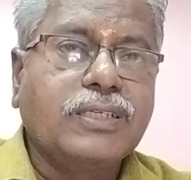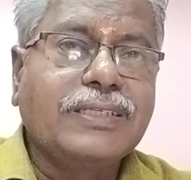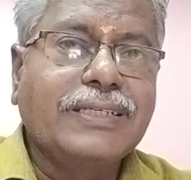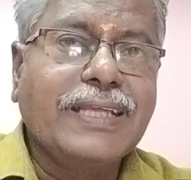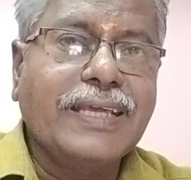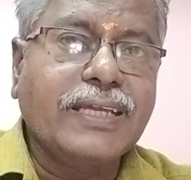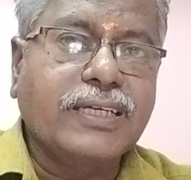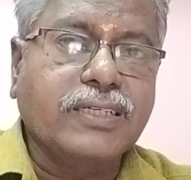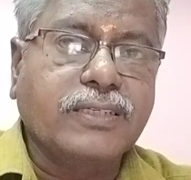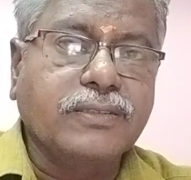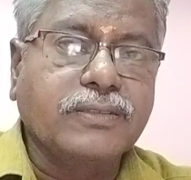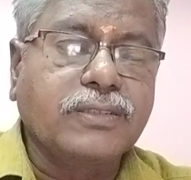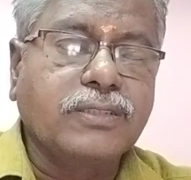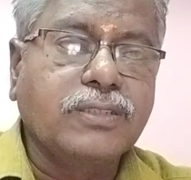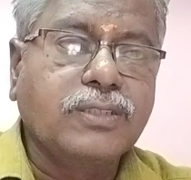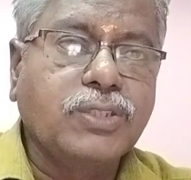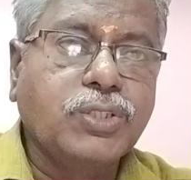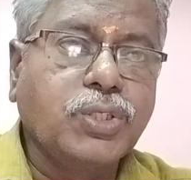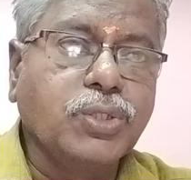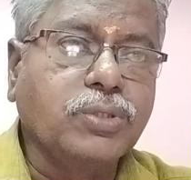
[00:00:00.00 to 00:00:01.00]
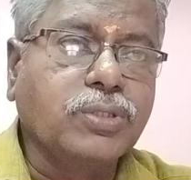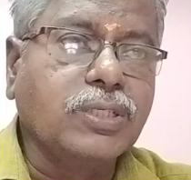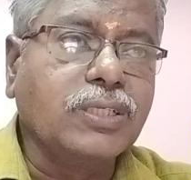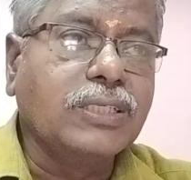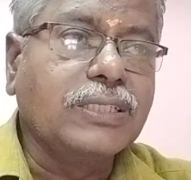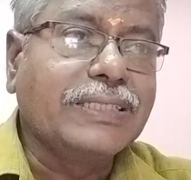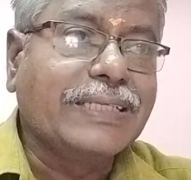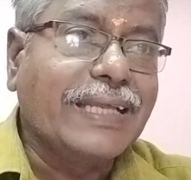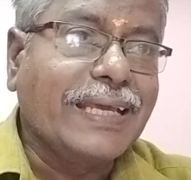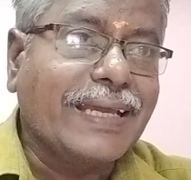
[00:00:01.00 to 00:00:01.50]
Take,
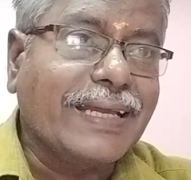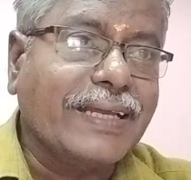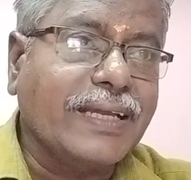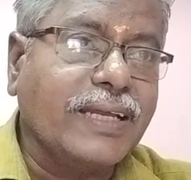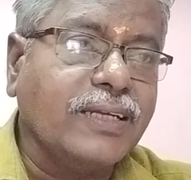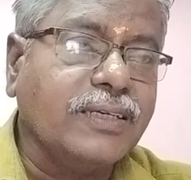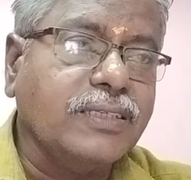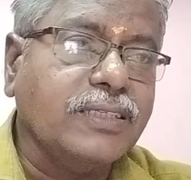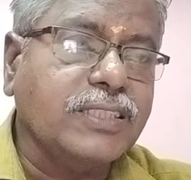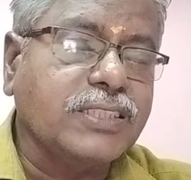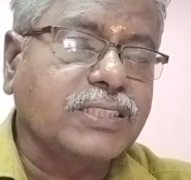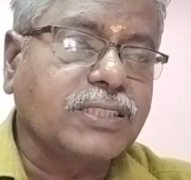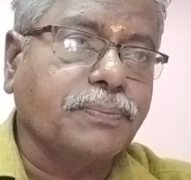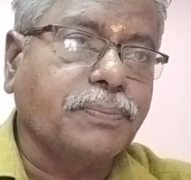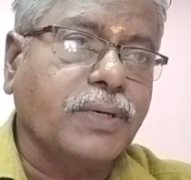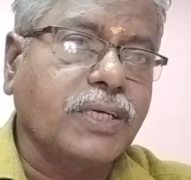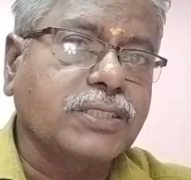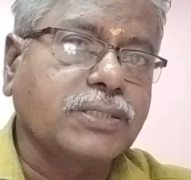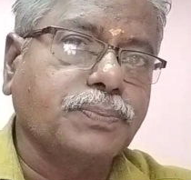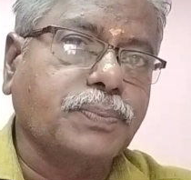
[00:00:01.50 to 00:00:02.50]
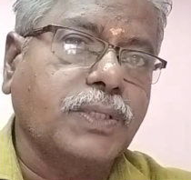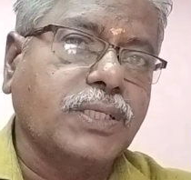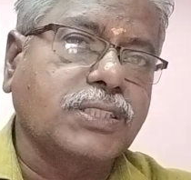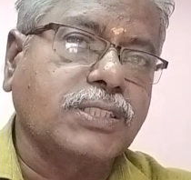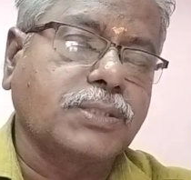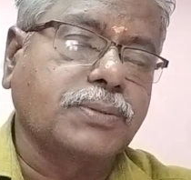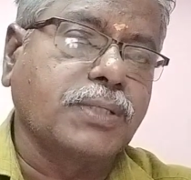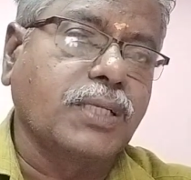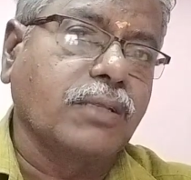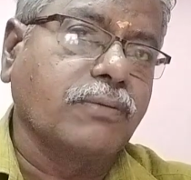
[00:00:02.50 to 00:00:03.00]
took, taken is the past
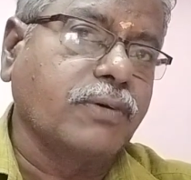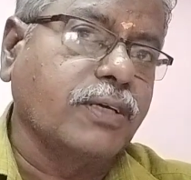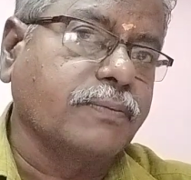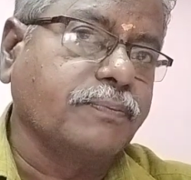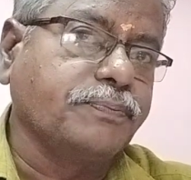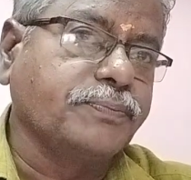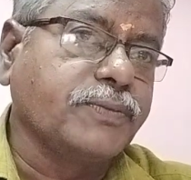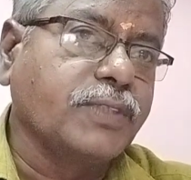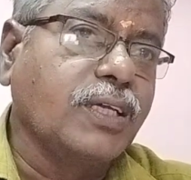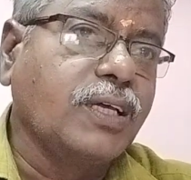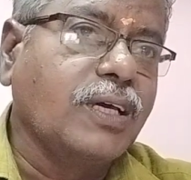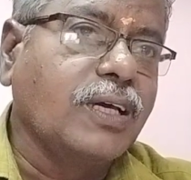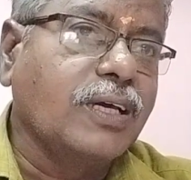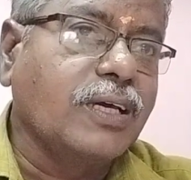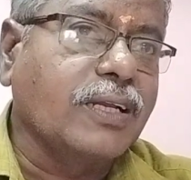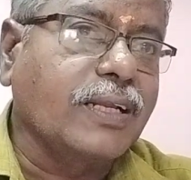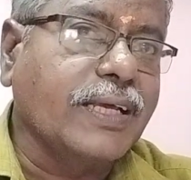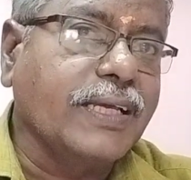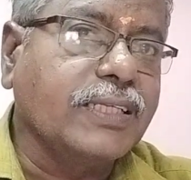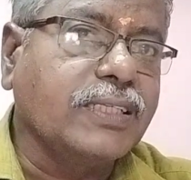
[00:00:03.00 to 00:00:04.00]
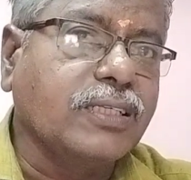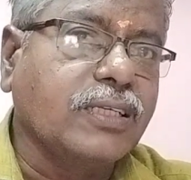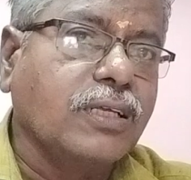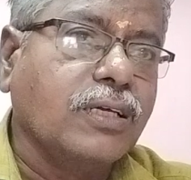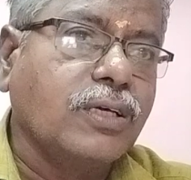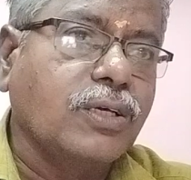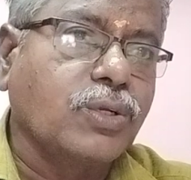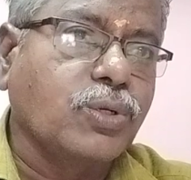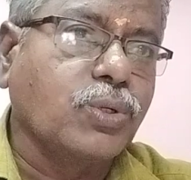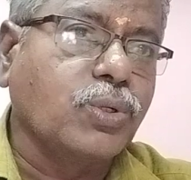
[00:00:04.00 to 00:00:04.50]
participle of the verb.
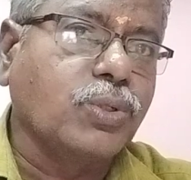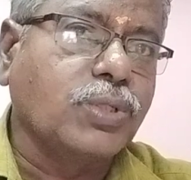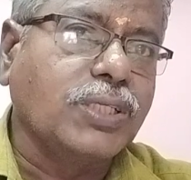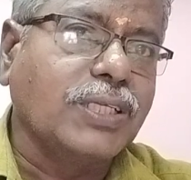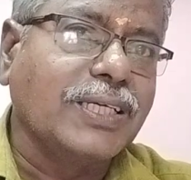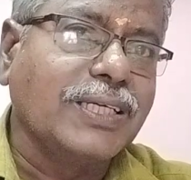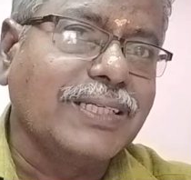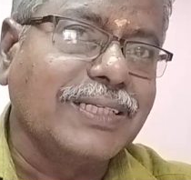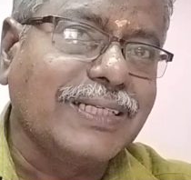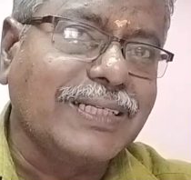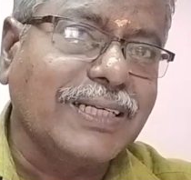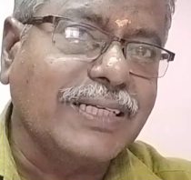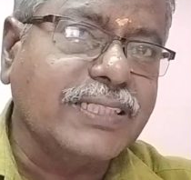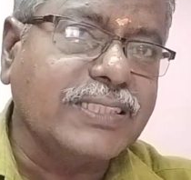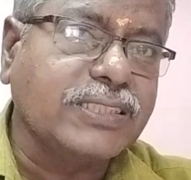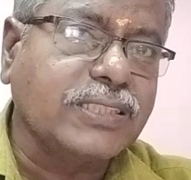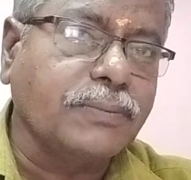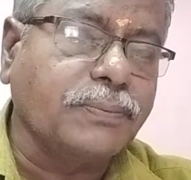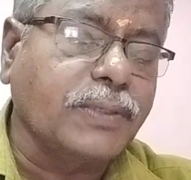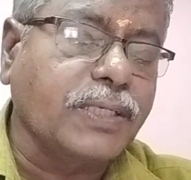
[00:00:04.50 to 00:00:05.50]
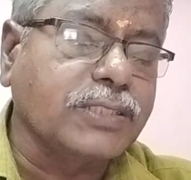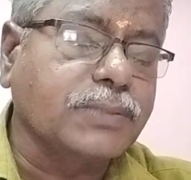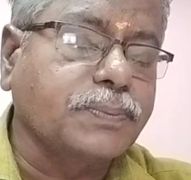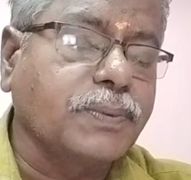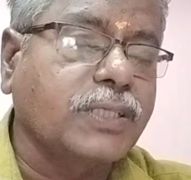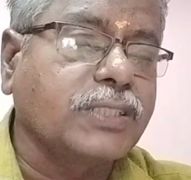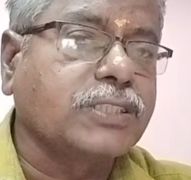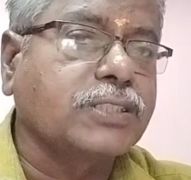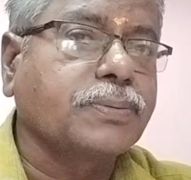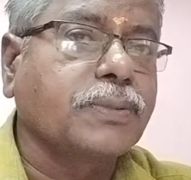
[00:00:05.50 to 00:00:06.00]
Write, wrote, written is the past
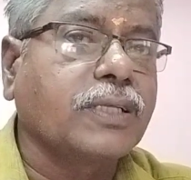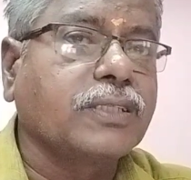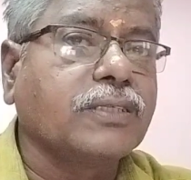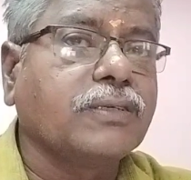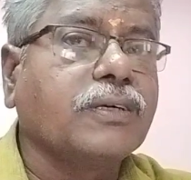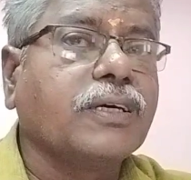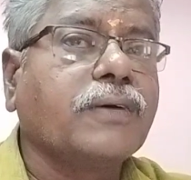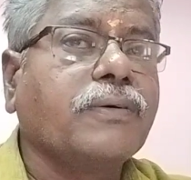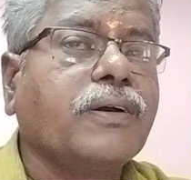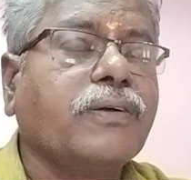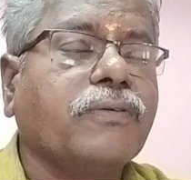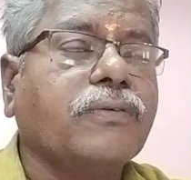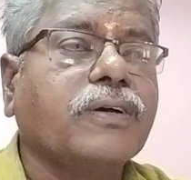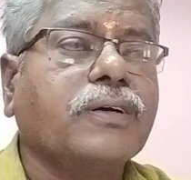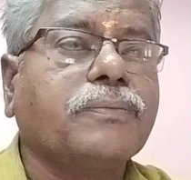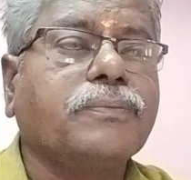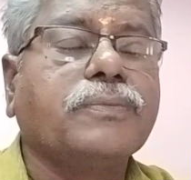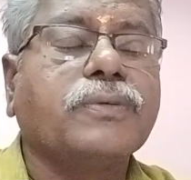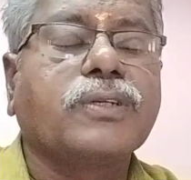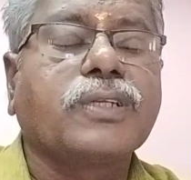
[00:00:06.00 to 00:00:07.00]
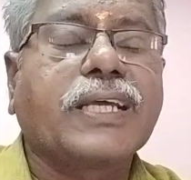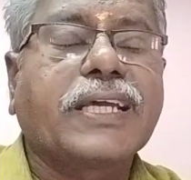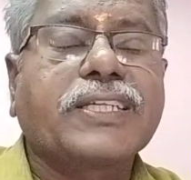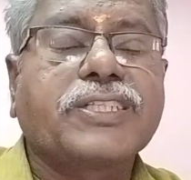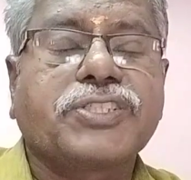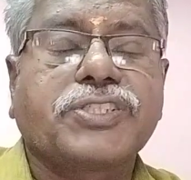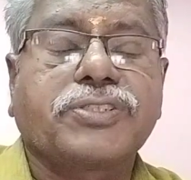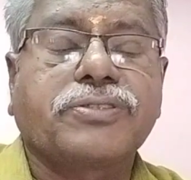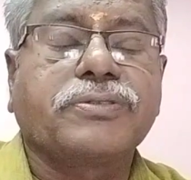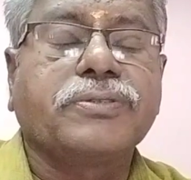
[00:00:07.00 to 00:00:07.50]
participle of the verb.
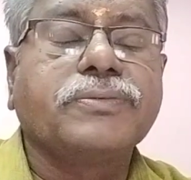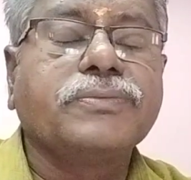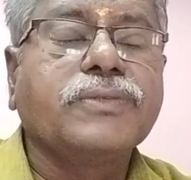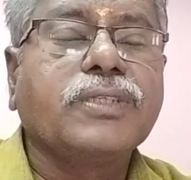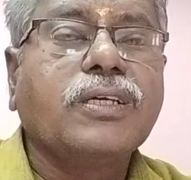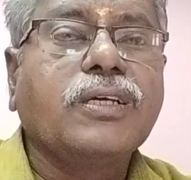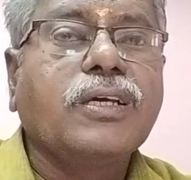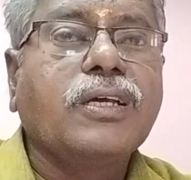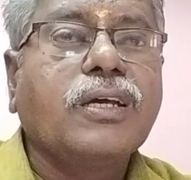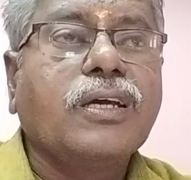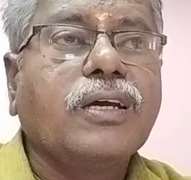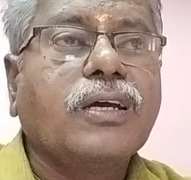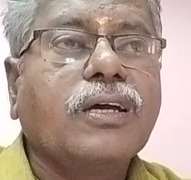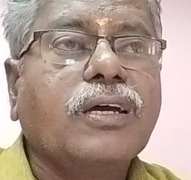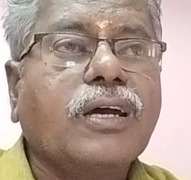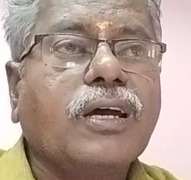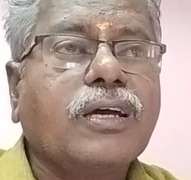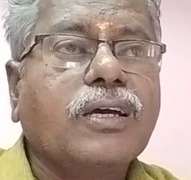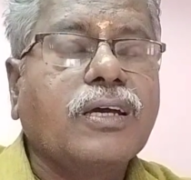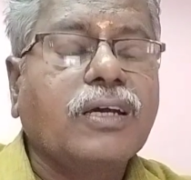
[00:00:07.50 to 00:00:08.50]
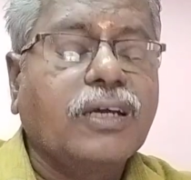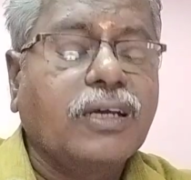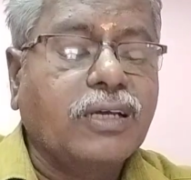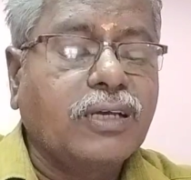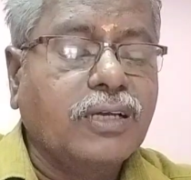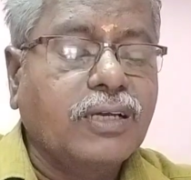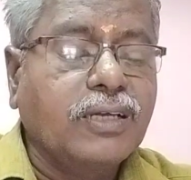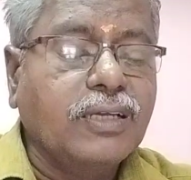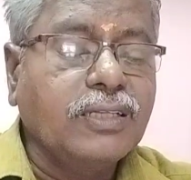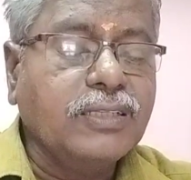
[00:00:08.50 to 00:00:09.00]
Write.
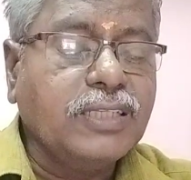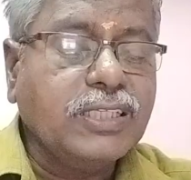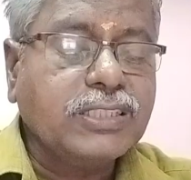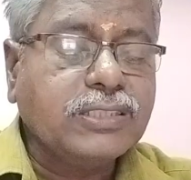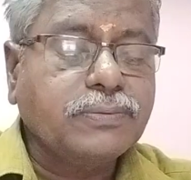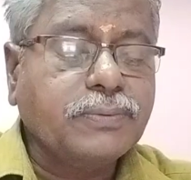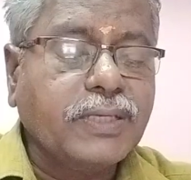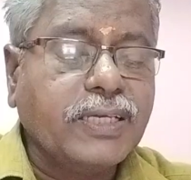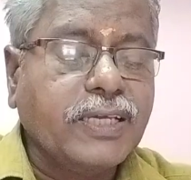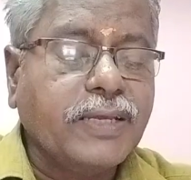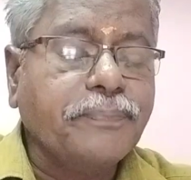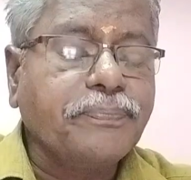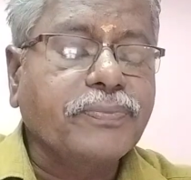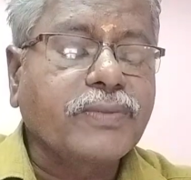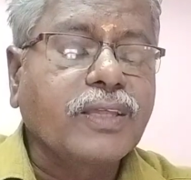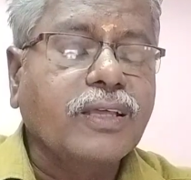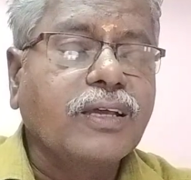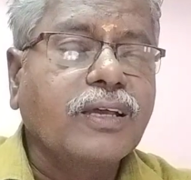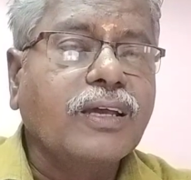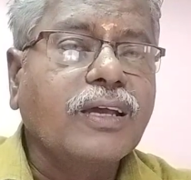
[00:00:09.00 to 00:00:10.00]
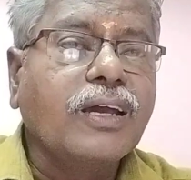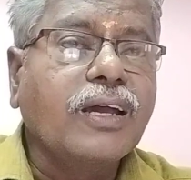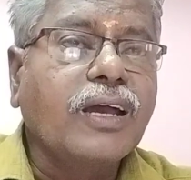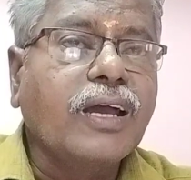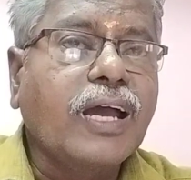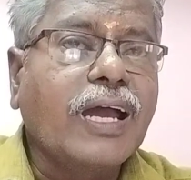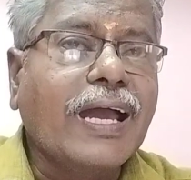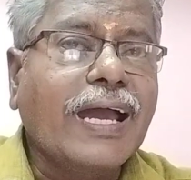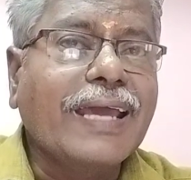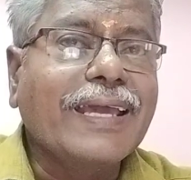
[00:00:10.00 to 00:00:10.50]
In this way,
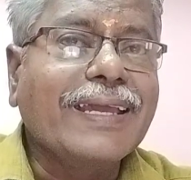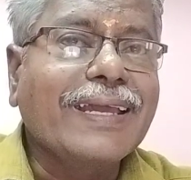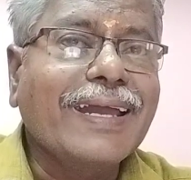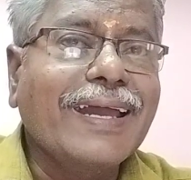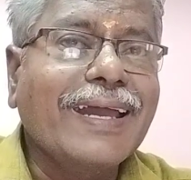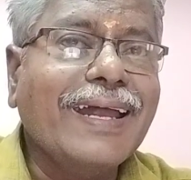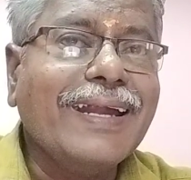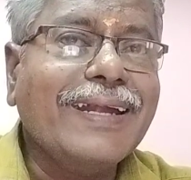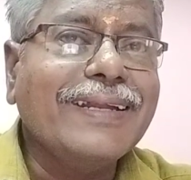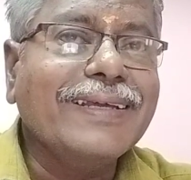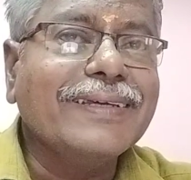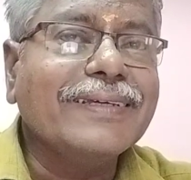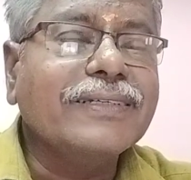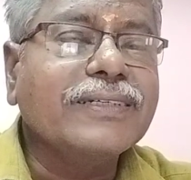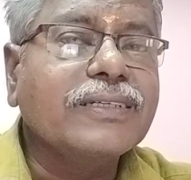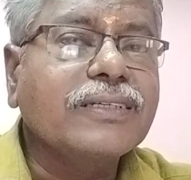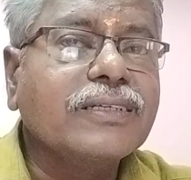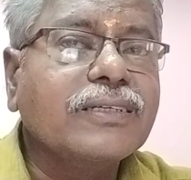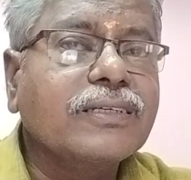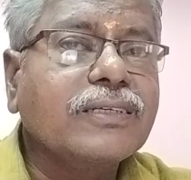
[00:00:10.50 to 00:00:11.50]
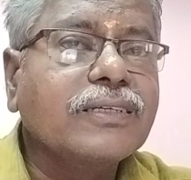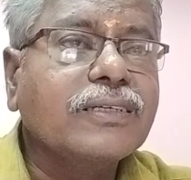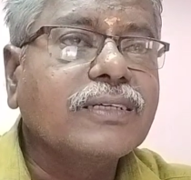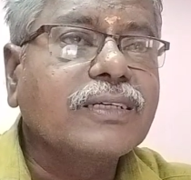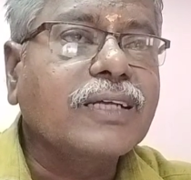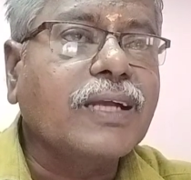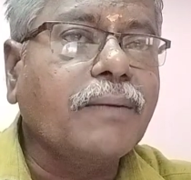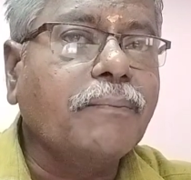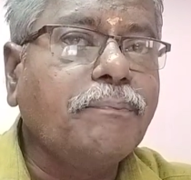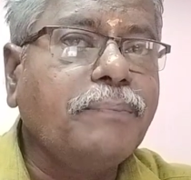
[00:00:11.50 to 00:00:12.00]
I had
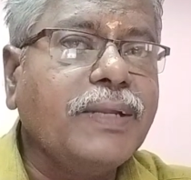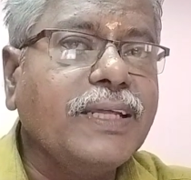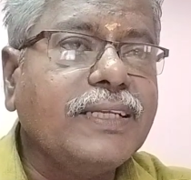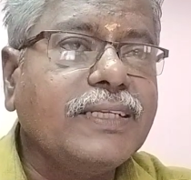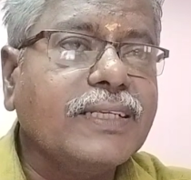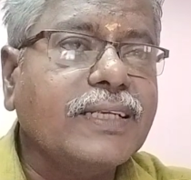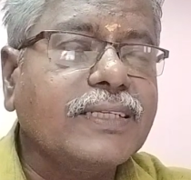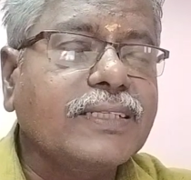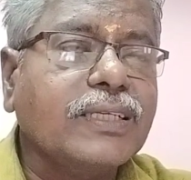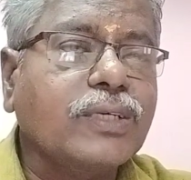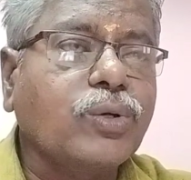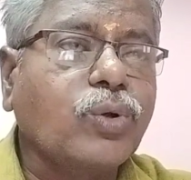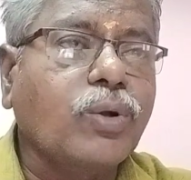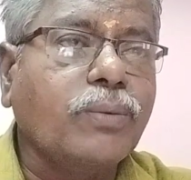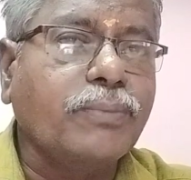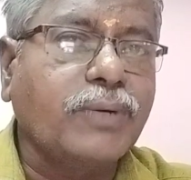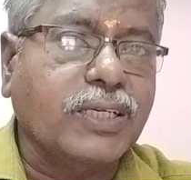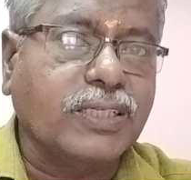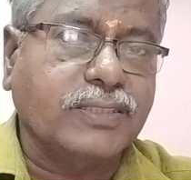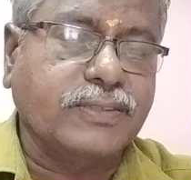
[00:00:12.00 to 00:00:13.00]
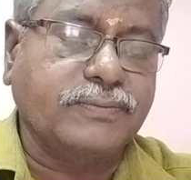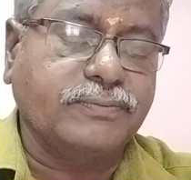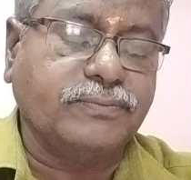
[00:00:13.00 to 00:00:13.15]
completed the homework